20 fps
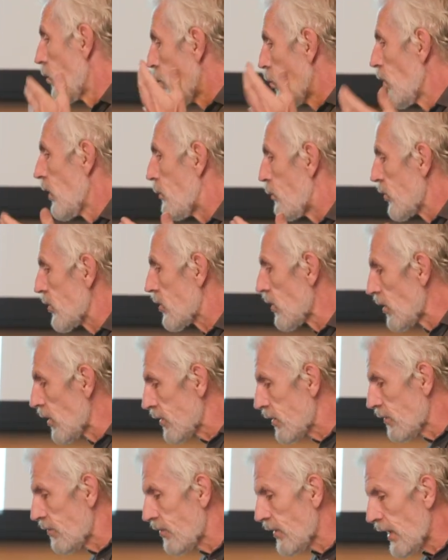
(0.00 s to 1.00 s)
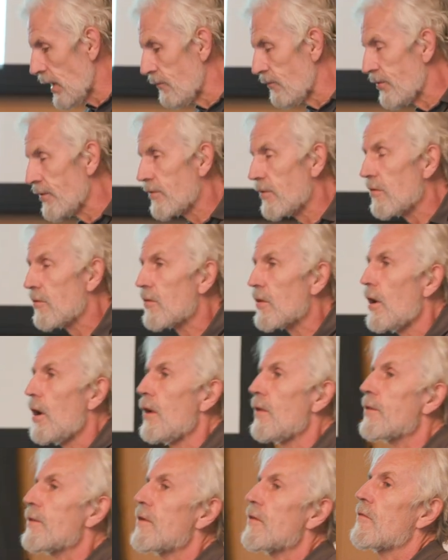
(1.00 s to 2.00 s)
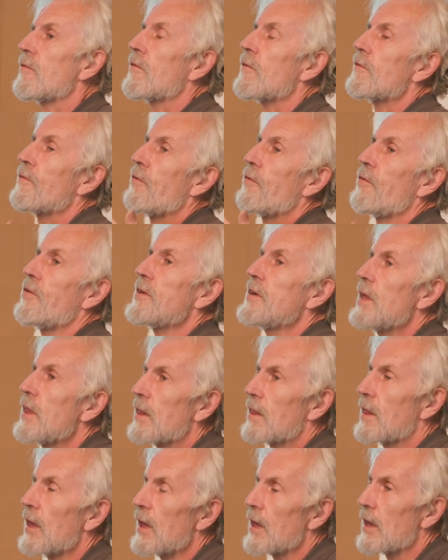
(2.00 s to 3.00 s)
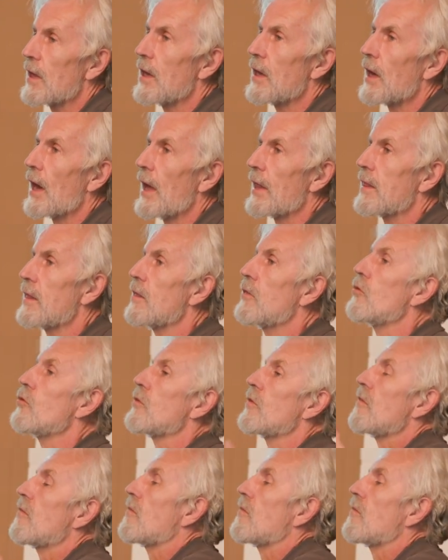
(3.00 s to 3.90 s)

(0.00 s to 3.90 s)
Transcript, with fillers: we put a lot of emphasis on this free thinking attitude,